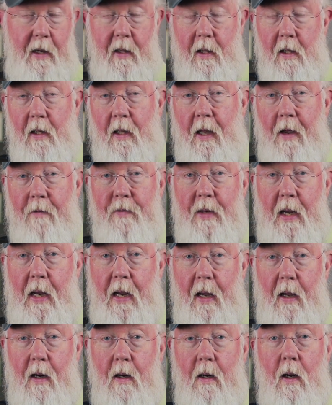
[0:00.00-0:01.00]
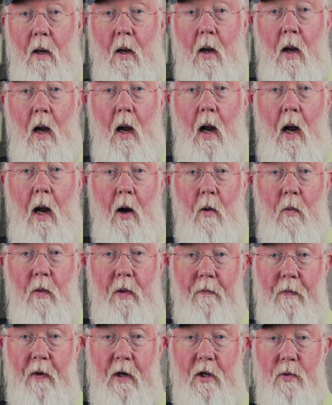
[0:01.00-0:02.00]
in the left hand
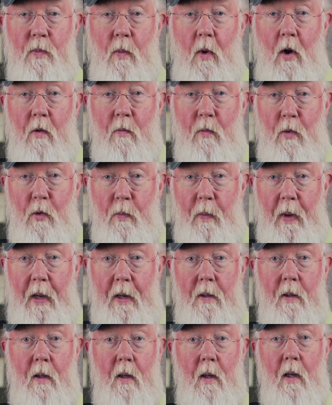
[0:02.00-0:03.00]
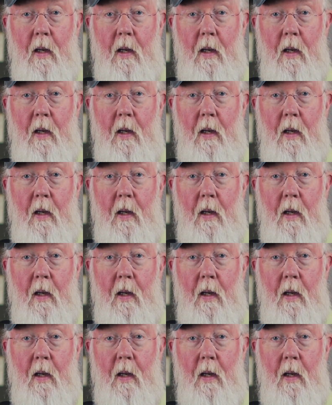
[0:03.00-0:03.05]
with a very small movement.